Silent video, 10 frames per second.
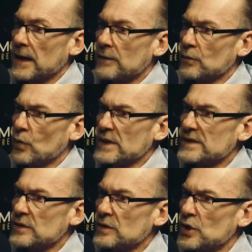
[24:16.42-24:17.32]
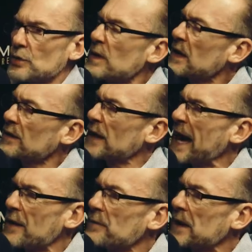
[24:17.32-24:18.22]
was do you think
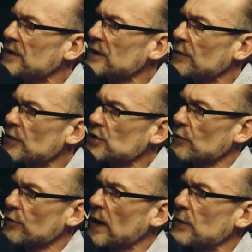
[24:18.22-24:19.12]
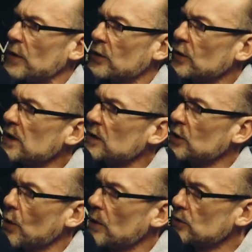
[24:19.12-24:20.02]
that made the difference so for anyone looking to
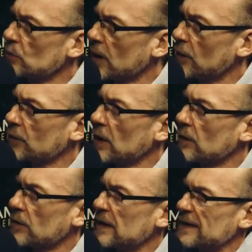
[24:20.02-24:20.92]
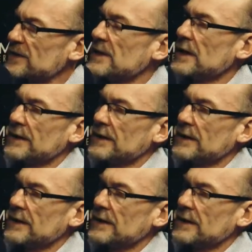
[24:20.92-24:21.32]
go into a healthcare thing this